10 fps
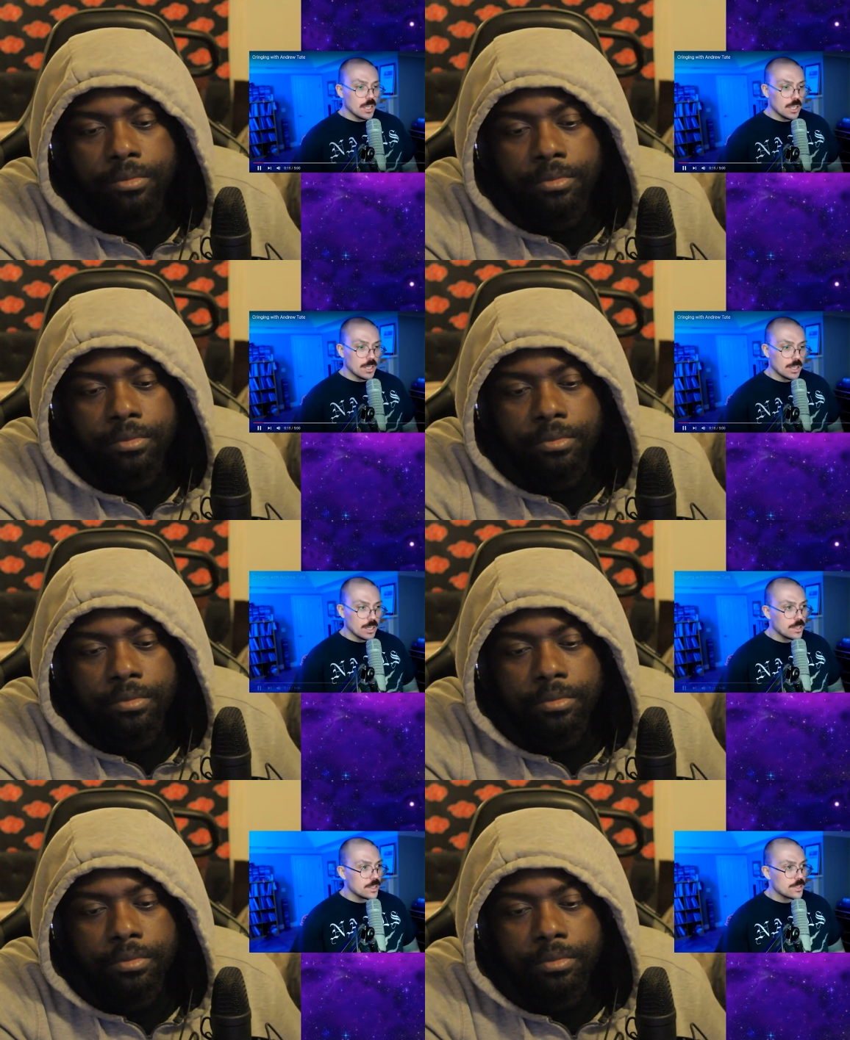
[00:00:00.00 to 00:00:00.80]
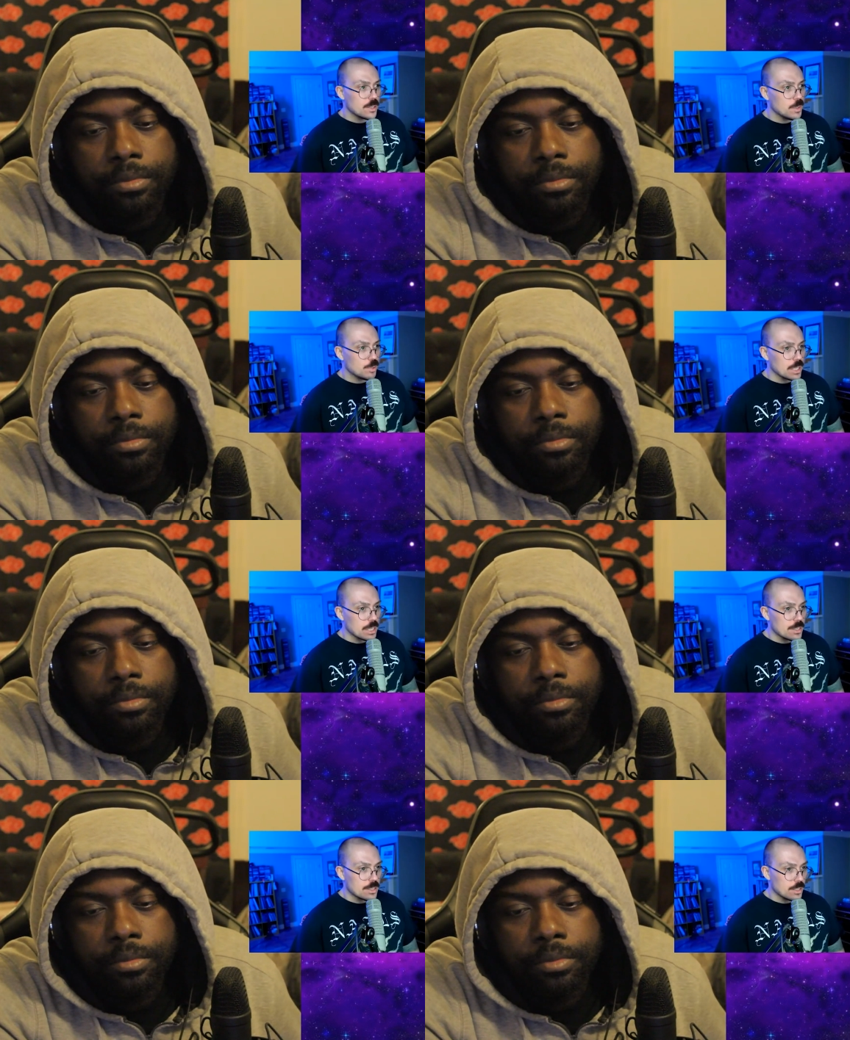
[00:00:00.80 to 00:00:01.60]
Speaker 1: And I think it's going to be pretty
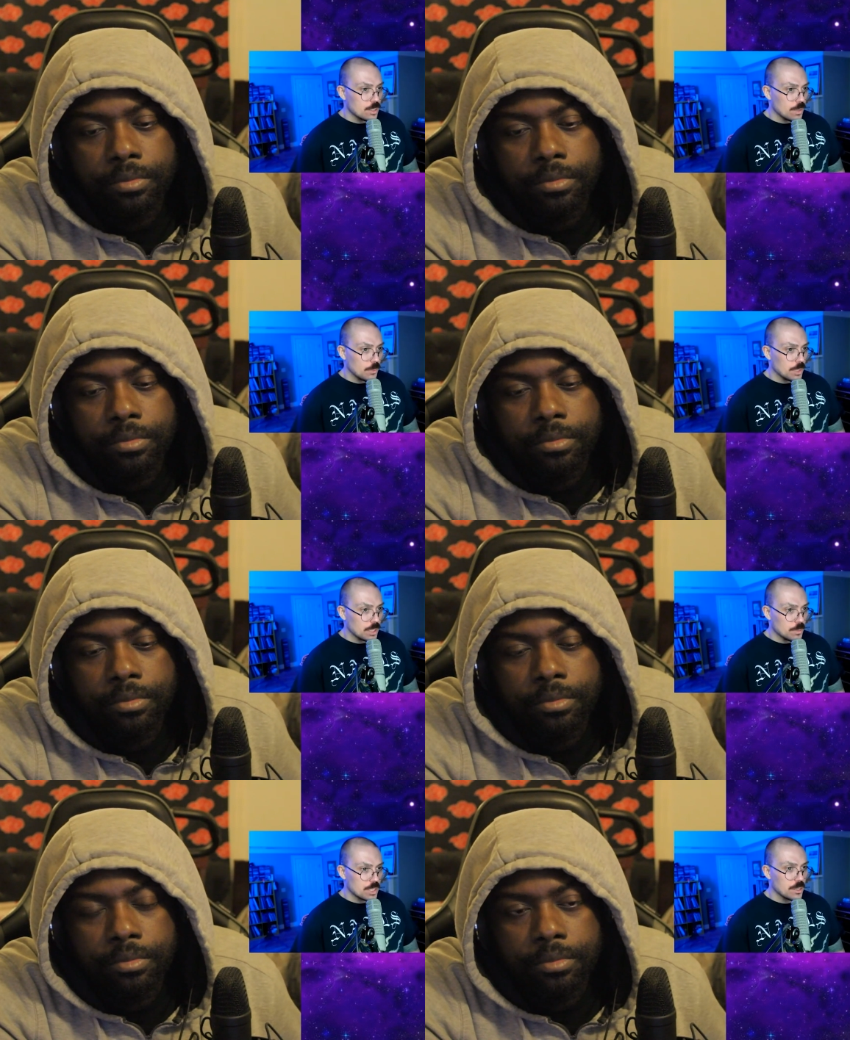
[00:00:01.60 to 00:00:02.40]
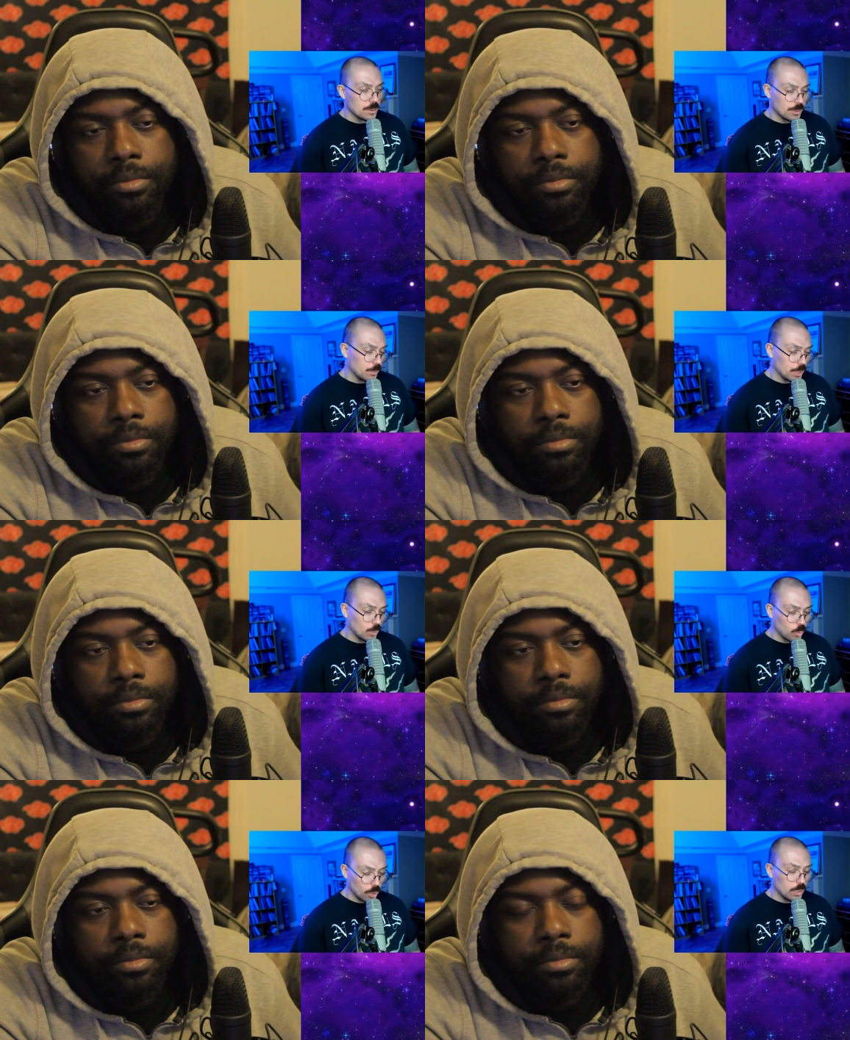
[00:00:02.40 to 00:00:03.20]
easy to do that with the material that we
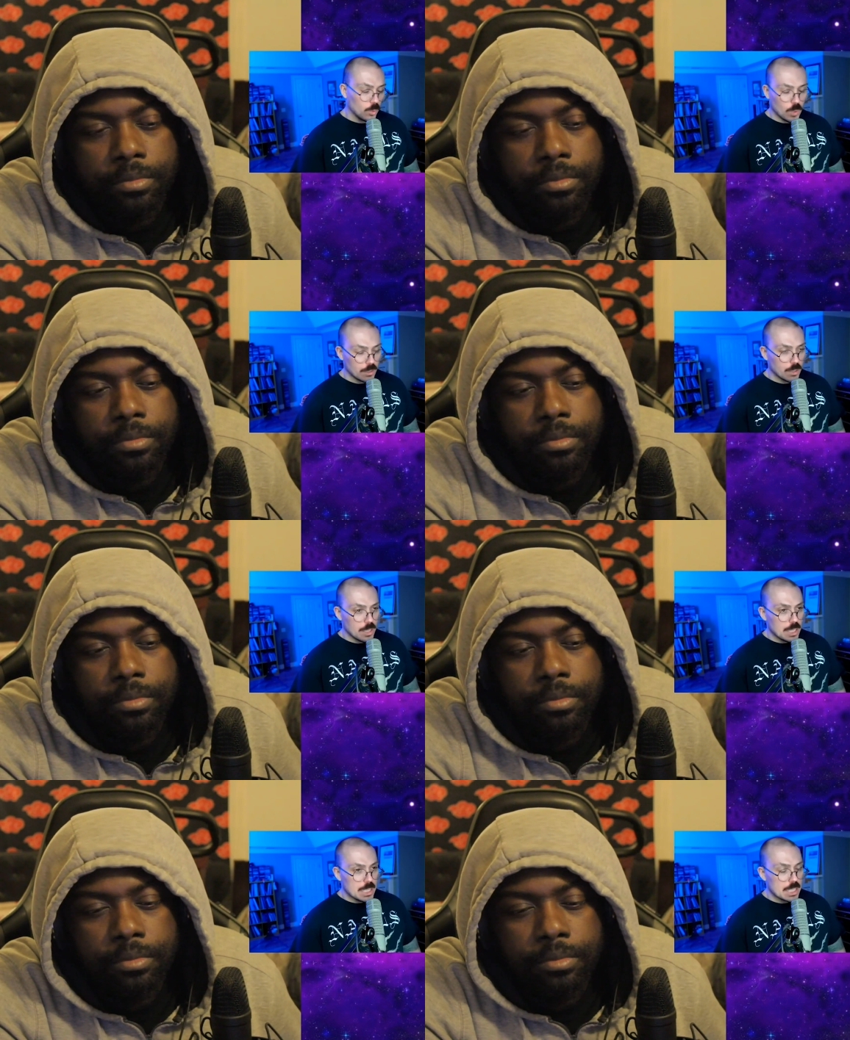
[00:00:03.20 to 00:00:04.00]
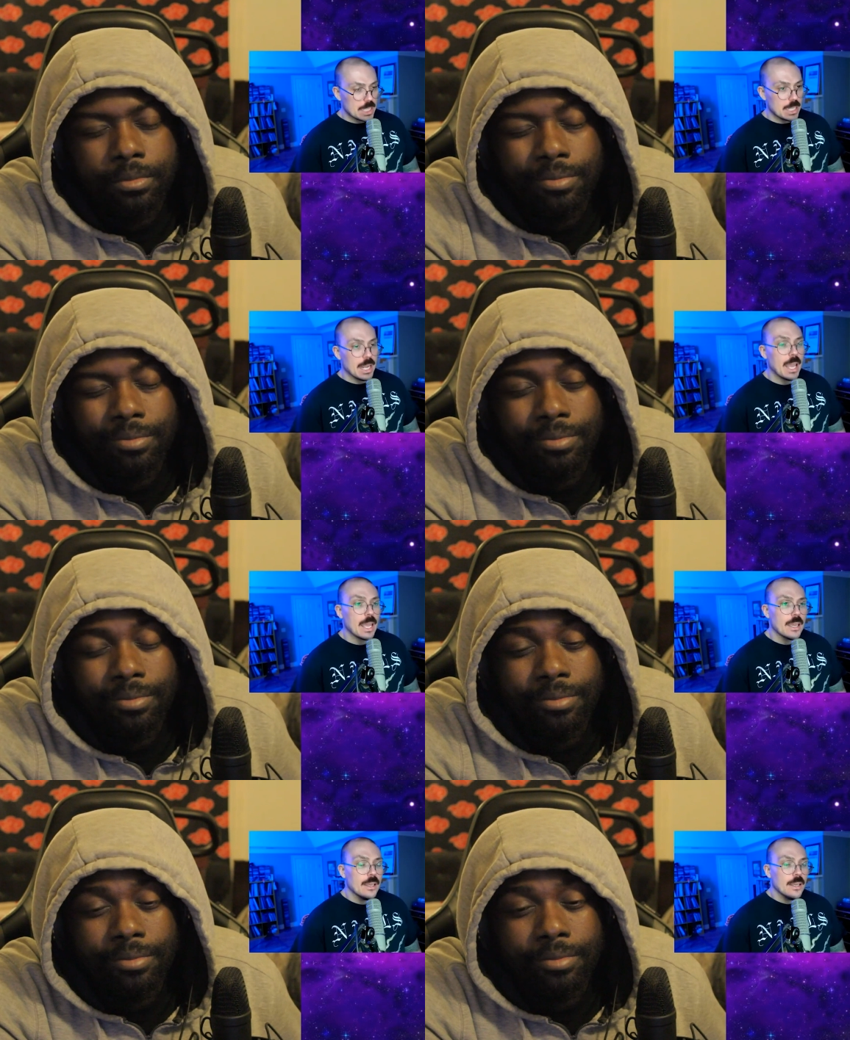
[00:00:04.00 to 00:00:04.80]
are working with
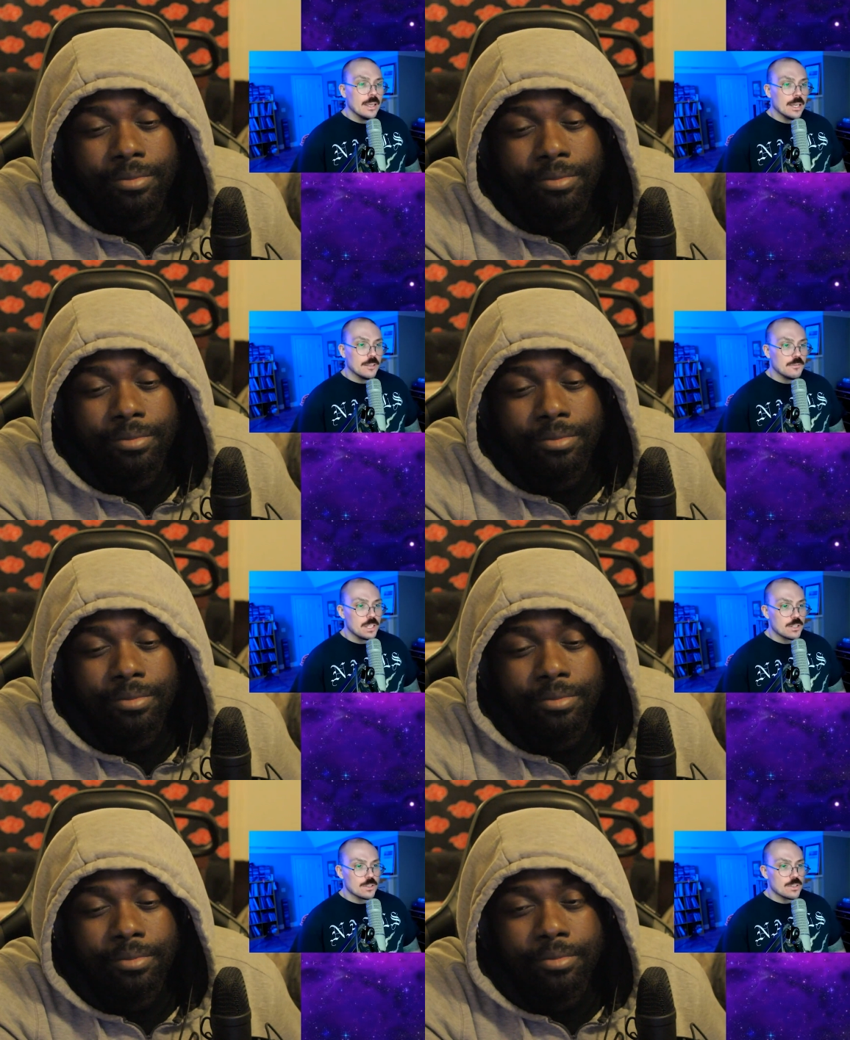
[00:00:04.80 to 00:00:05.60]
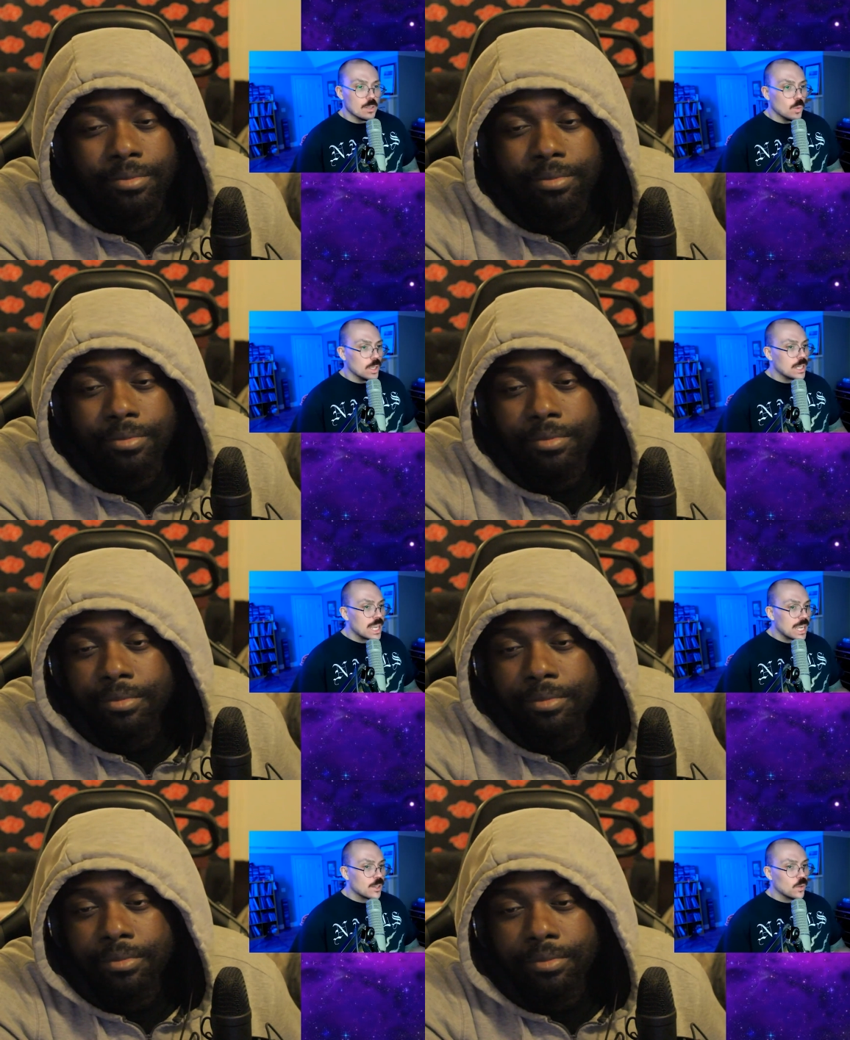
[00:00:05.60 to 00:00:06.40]
today uh, feature features the
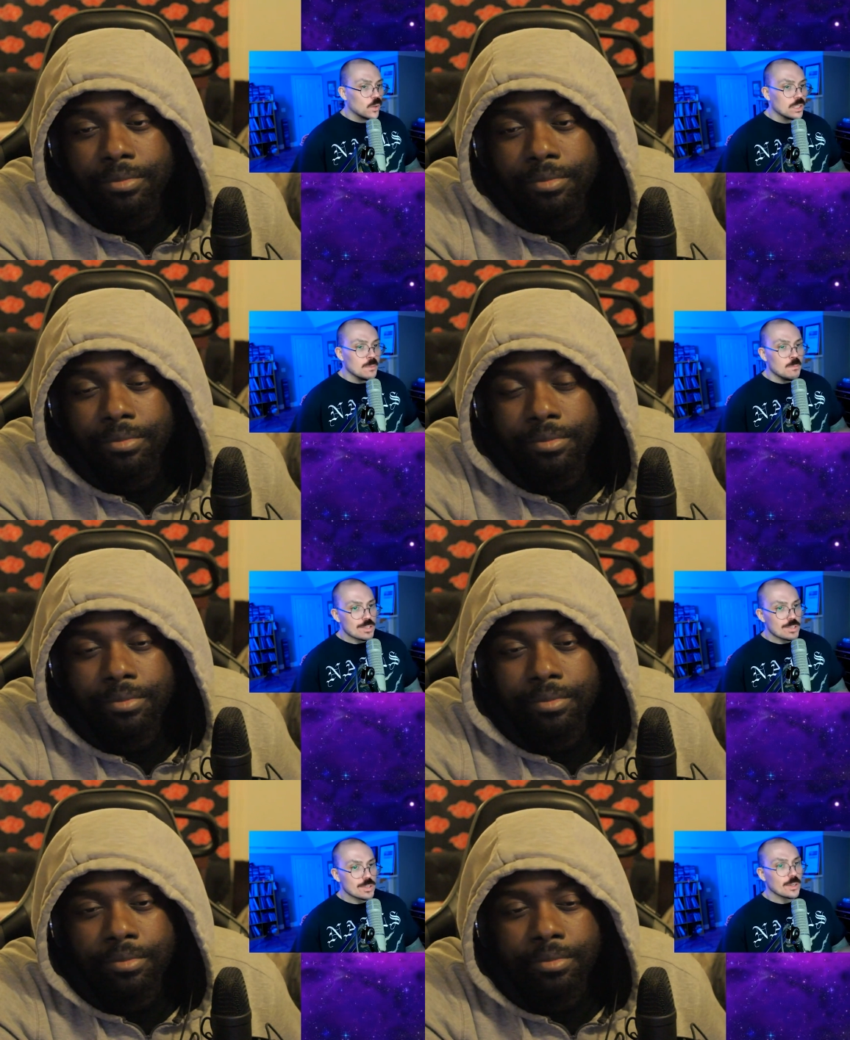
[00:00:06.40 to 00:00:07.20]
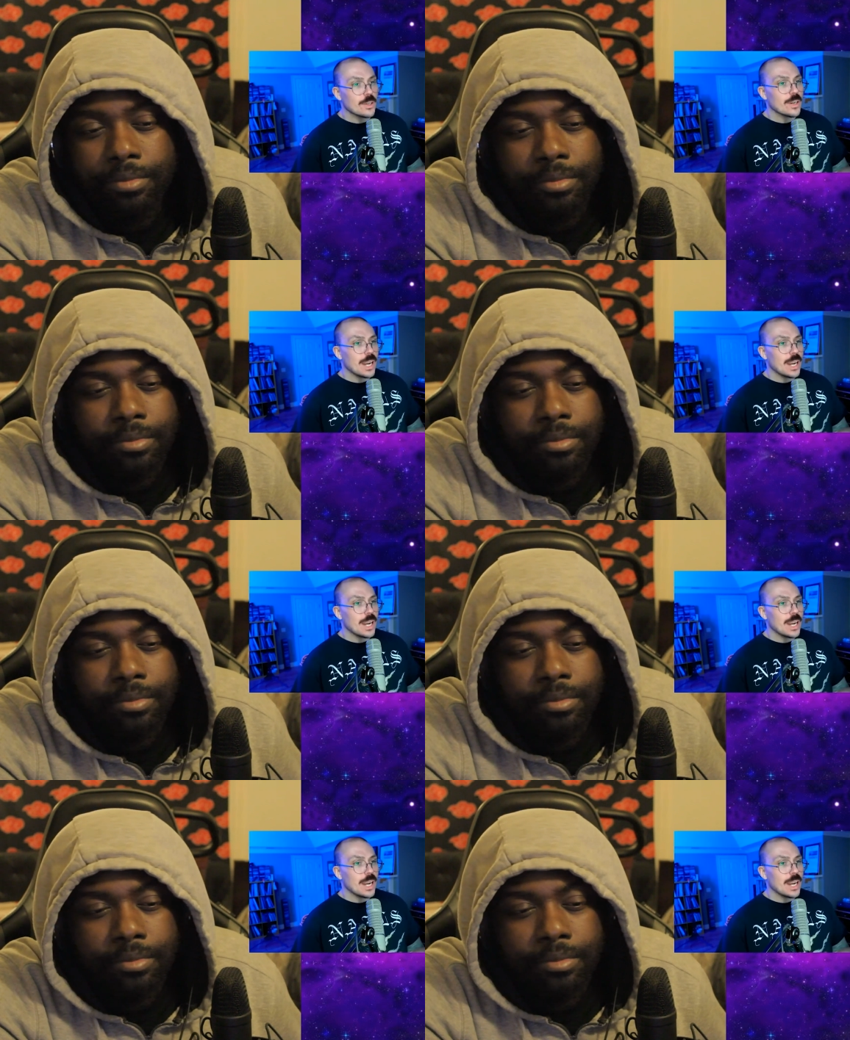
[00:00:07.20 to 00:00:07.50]
one and only Mr.